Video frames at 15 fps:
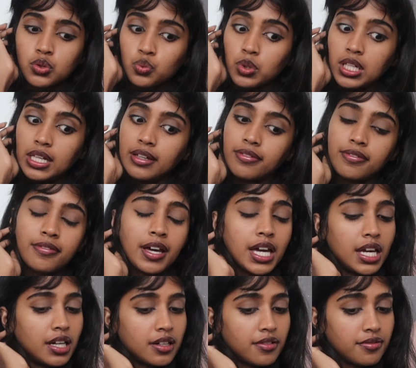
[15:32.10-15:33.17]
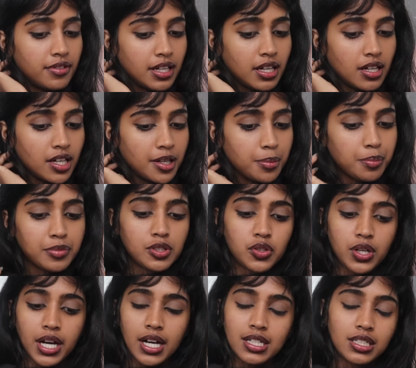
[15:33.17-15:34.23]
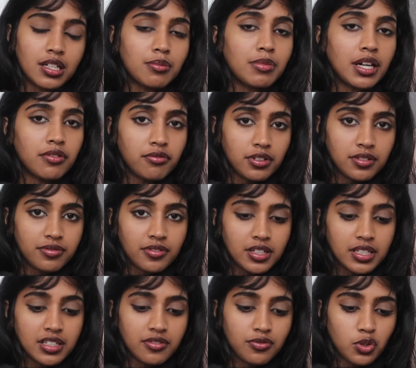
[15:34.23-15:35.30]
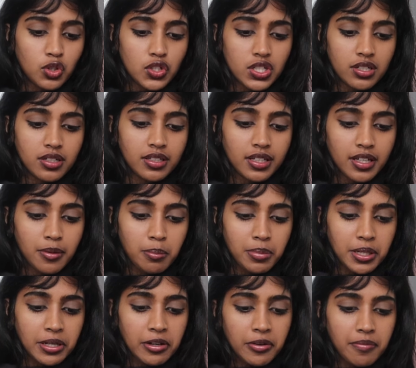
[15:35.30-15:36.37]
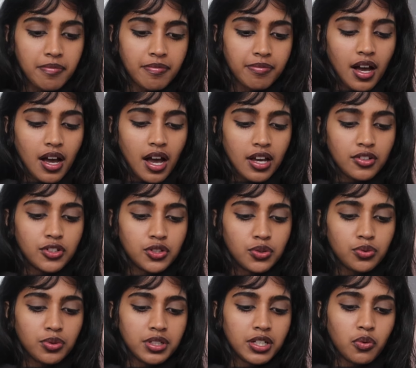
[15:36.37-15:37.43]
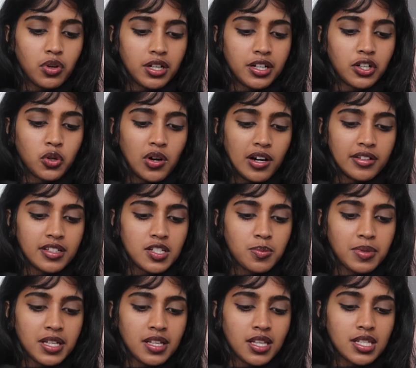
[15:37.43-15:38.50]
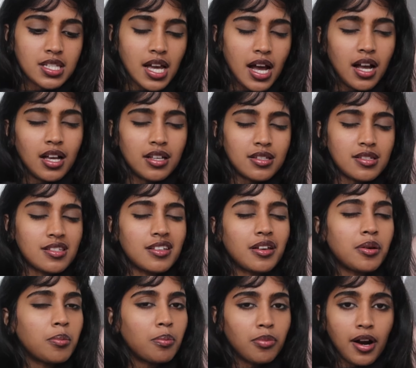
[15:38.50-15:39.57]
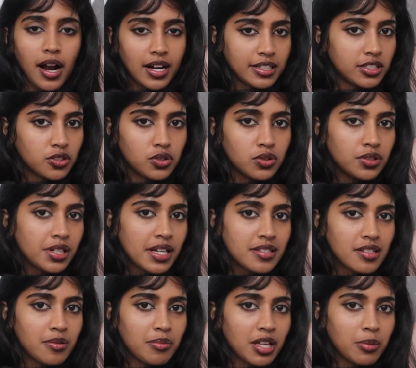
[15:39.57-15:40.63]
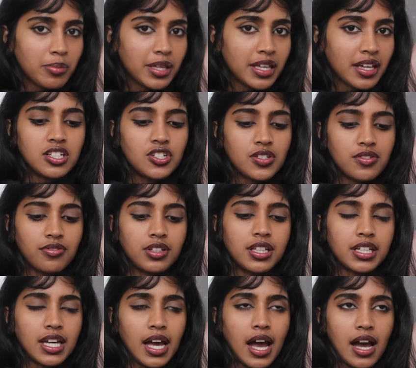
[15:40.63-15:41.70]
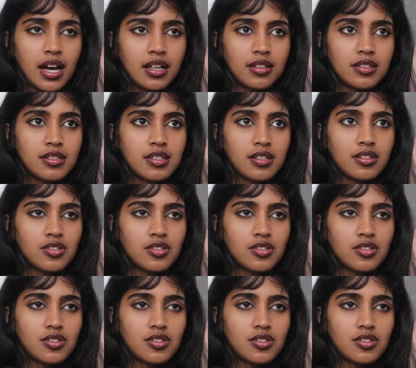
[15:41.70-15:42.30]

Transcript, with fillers: really fake of them. So I had to get my refund, unfortunately, but I do really want to acquire this piece as impractical as it may be. I just feel like it adds